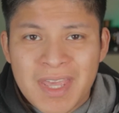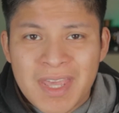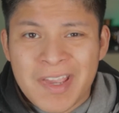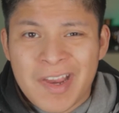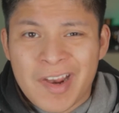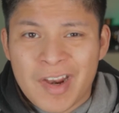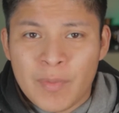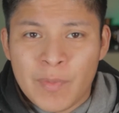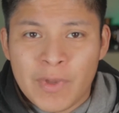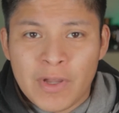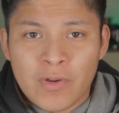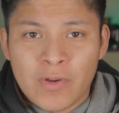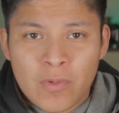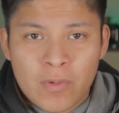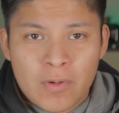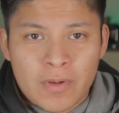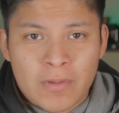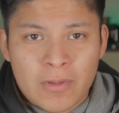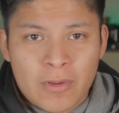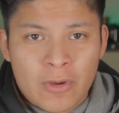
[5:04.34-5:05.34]
that caramel
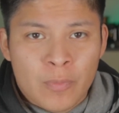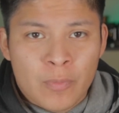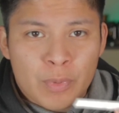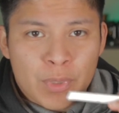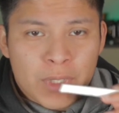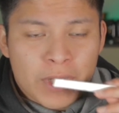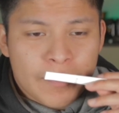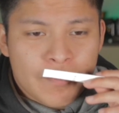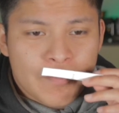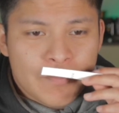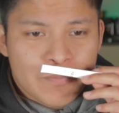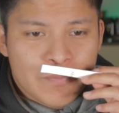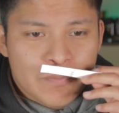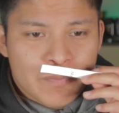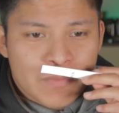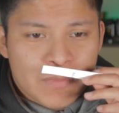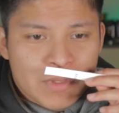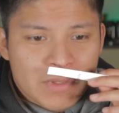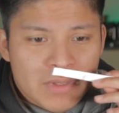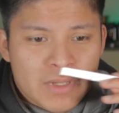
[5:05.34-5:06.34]
accord in the opening,
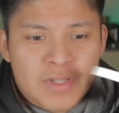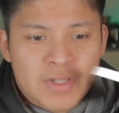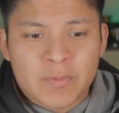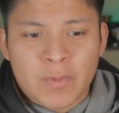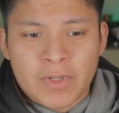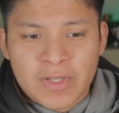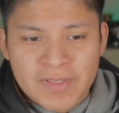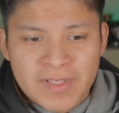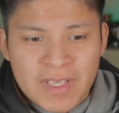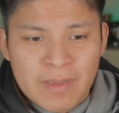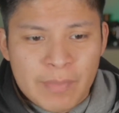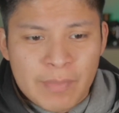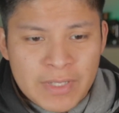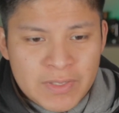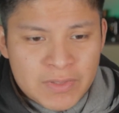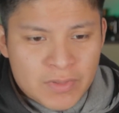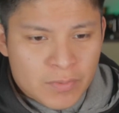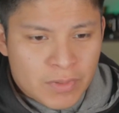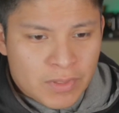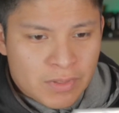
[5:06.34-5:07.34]
as well as that
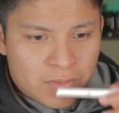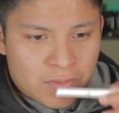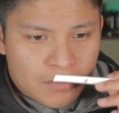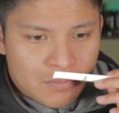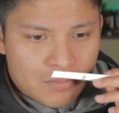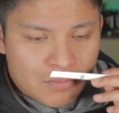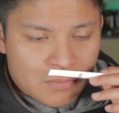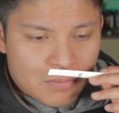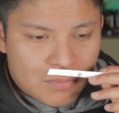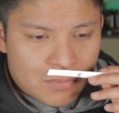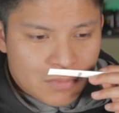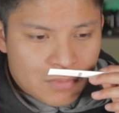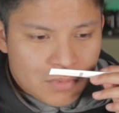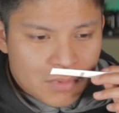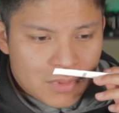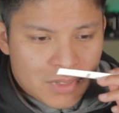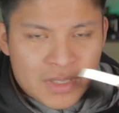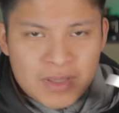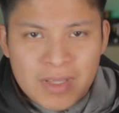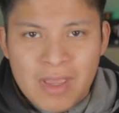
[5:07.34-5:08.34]
benzoin
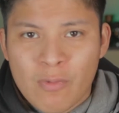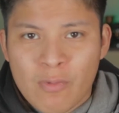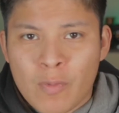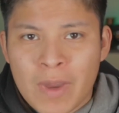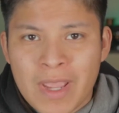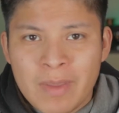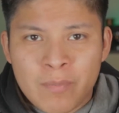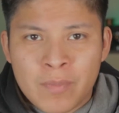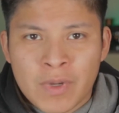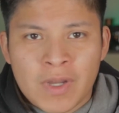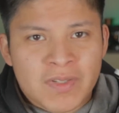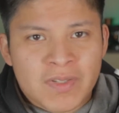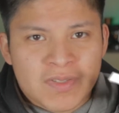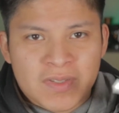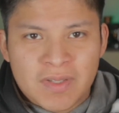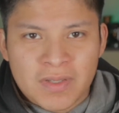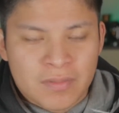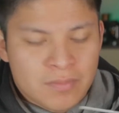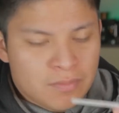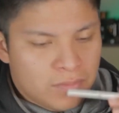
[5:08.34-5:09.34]
and that white
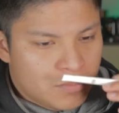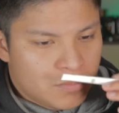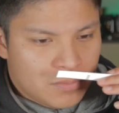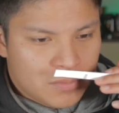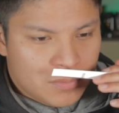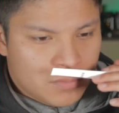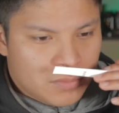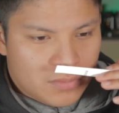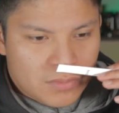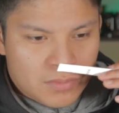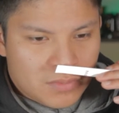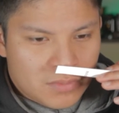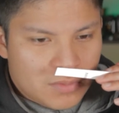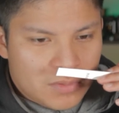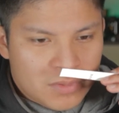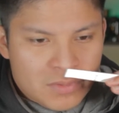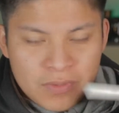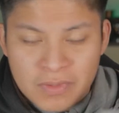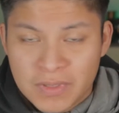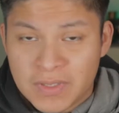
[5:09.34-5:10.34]
musk.
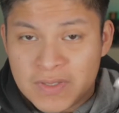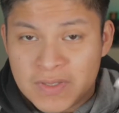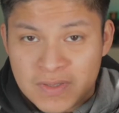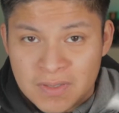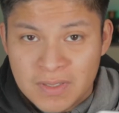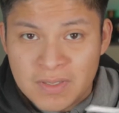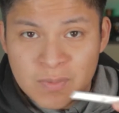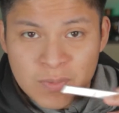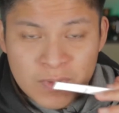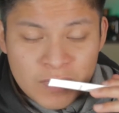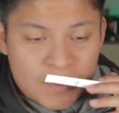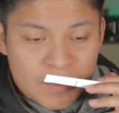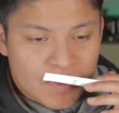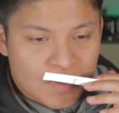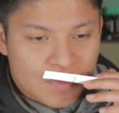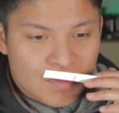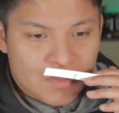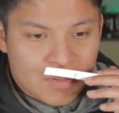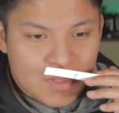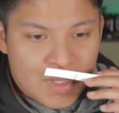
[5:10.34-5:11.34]
This one's,
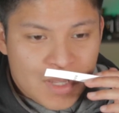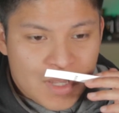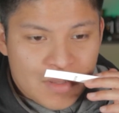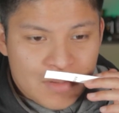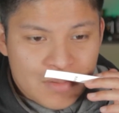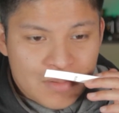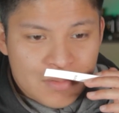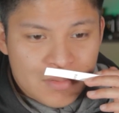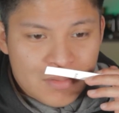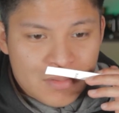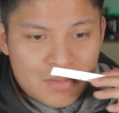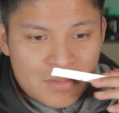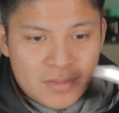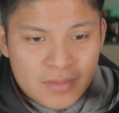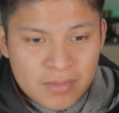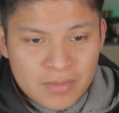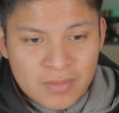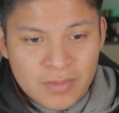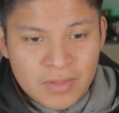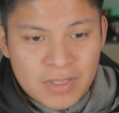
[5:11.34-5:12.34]
yeah.
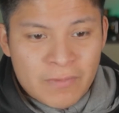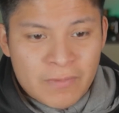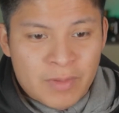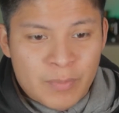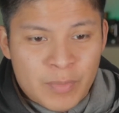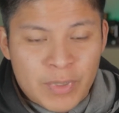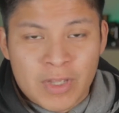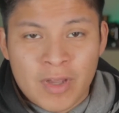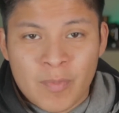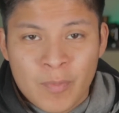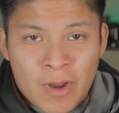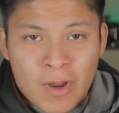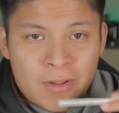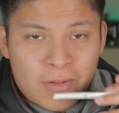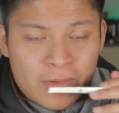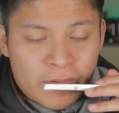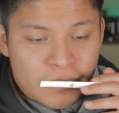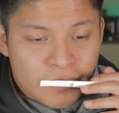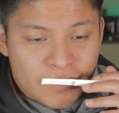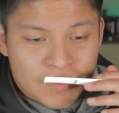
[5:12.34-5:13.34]
You definitely pick up all
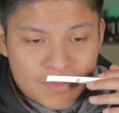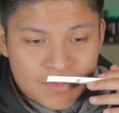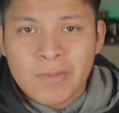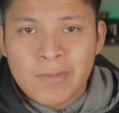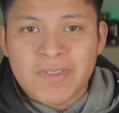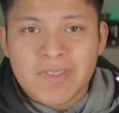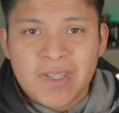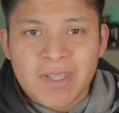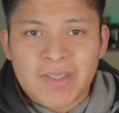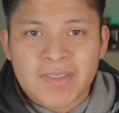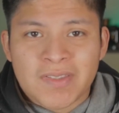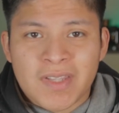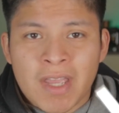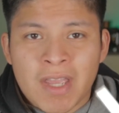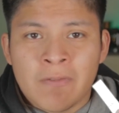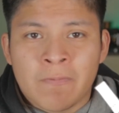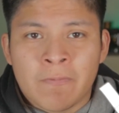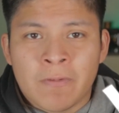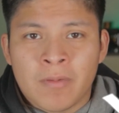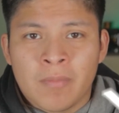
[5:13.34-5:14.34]
of those. I would say
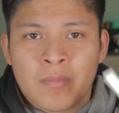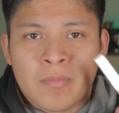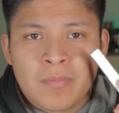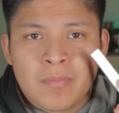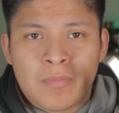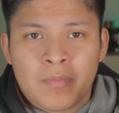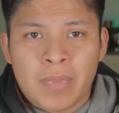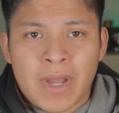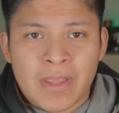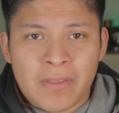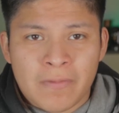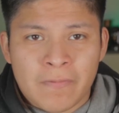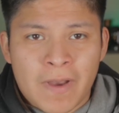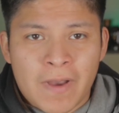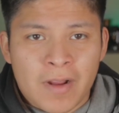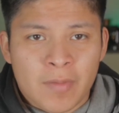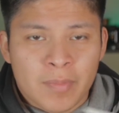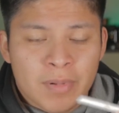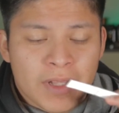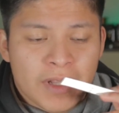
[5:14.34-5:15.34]
aside from By the
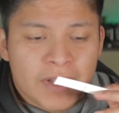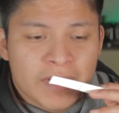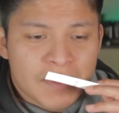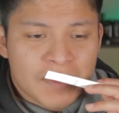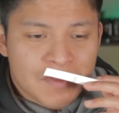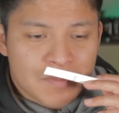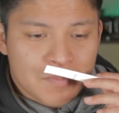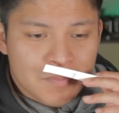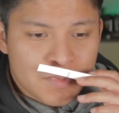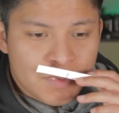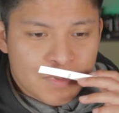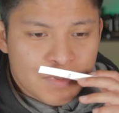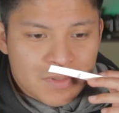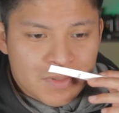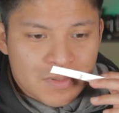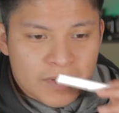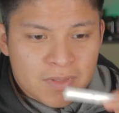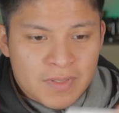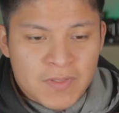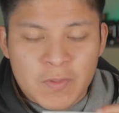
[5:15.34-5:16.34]
Fireplace,
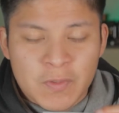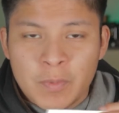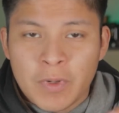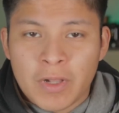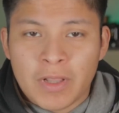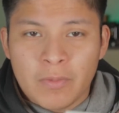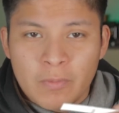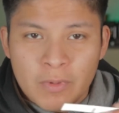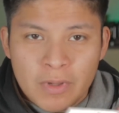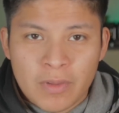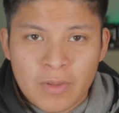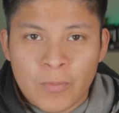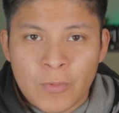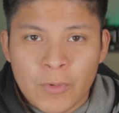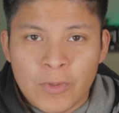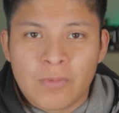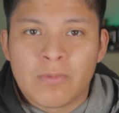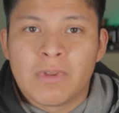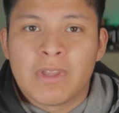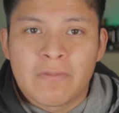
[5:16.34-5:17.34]
this is probably one of the more
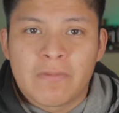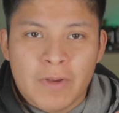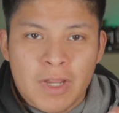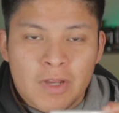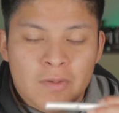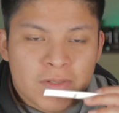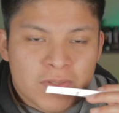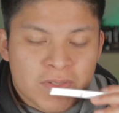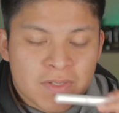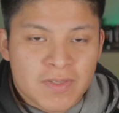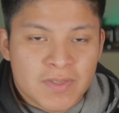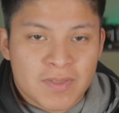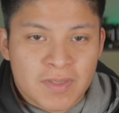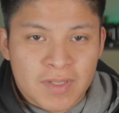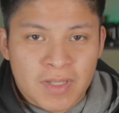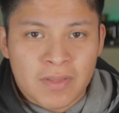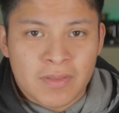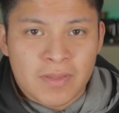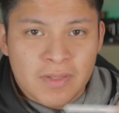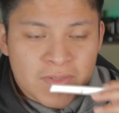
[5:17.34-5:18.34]
unique fragrances
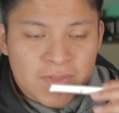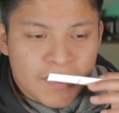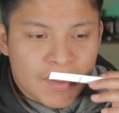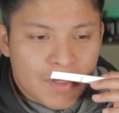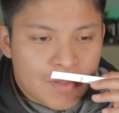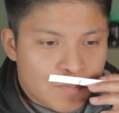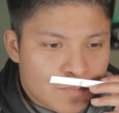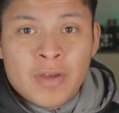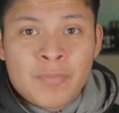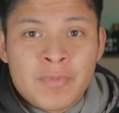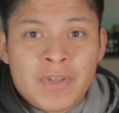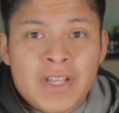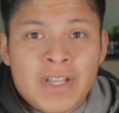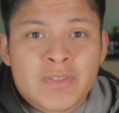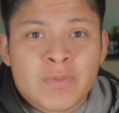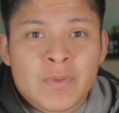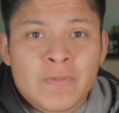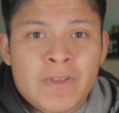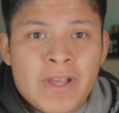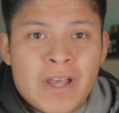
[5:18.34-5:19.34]
in this set. Up
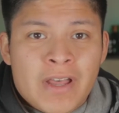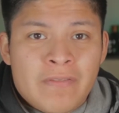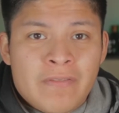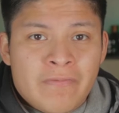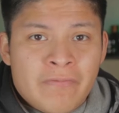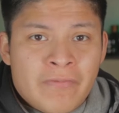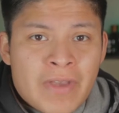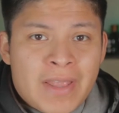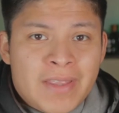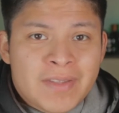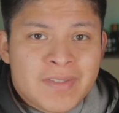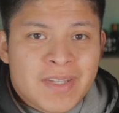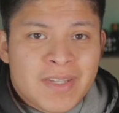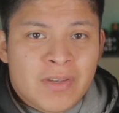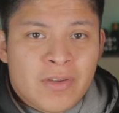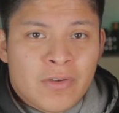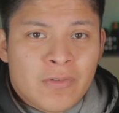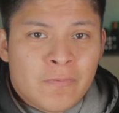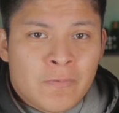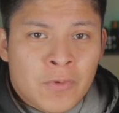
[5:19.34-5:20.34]
next, we've got
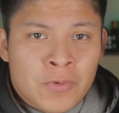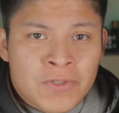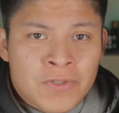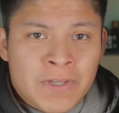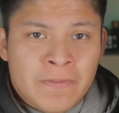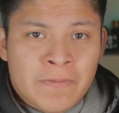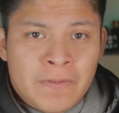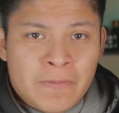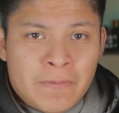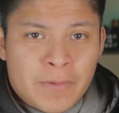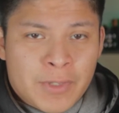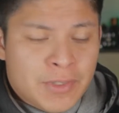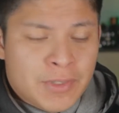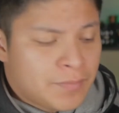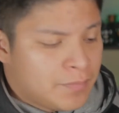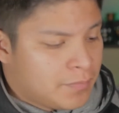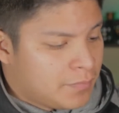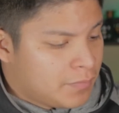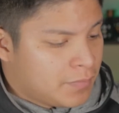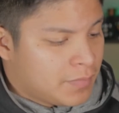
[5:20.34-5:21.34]
Valentino Voce Viva.
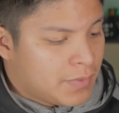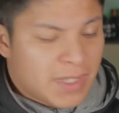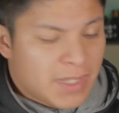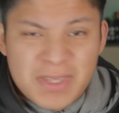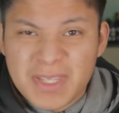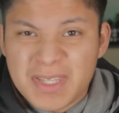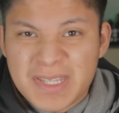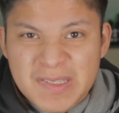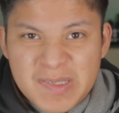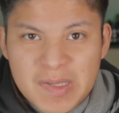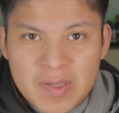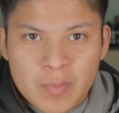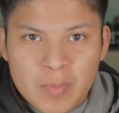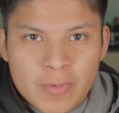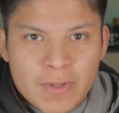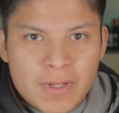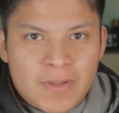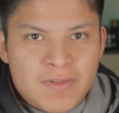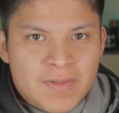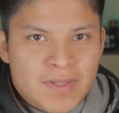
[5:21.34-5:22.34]
I think that's how you
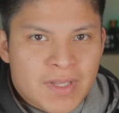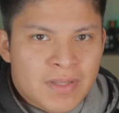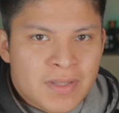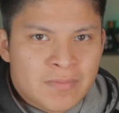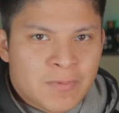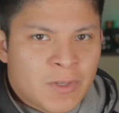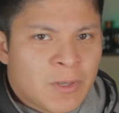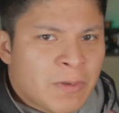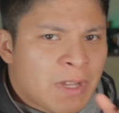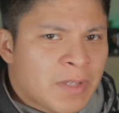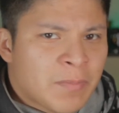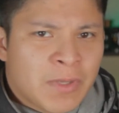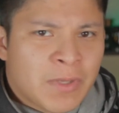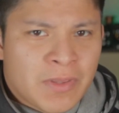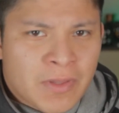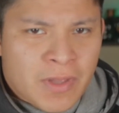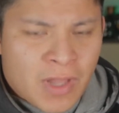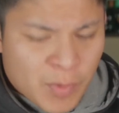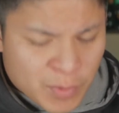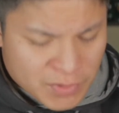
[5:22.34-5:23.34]
pronounce that. Correct me in
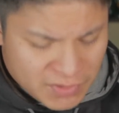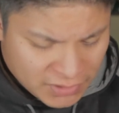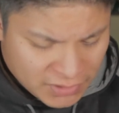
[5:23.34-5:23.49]
the comment